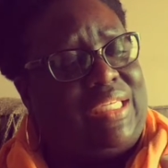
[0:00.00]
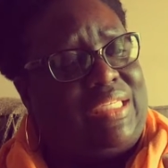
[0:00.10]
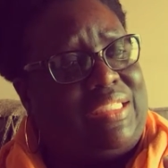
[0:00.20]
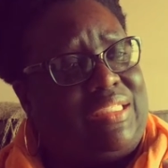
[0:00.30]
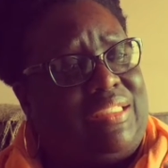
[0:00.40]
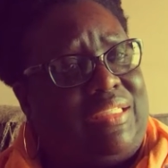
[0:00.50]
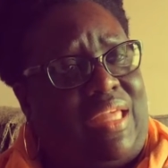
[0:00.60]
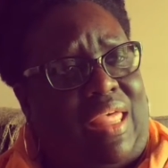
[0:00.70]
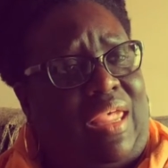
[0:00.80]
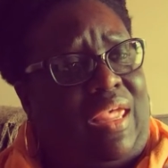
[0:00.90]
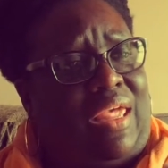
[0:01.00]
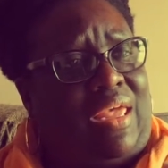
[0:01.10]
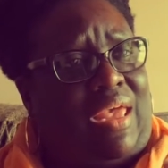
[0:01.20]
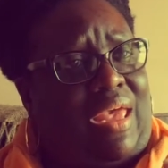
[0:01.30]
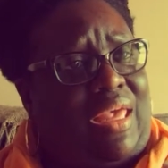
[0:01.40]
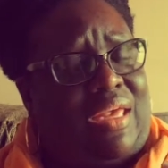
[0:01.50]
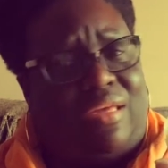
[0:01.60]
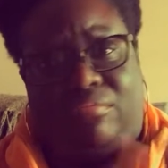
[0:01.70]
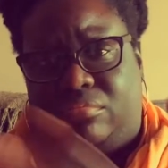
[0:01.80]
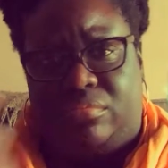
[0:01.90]
this.
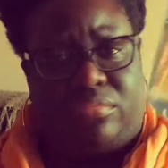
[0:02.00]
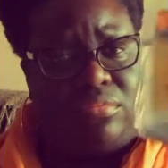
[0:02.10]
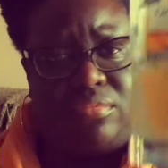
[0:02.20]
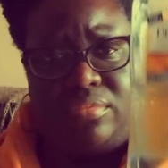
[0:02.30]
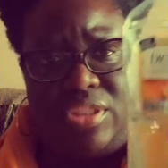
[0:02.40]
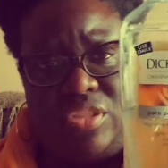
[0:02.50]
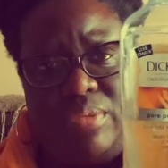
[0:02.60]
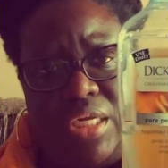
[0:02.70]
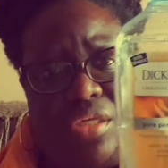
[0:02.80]
And this is what I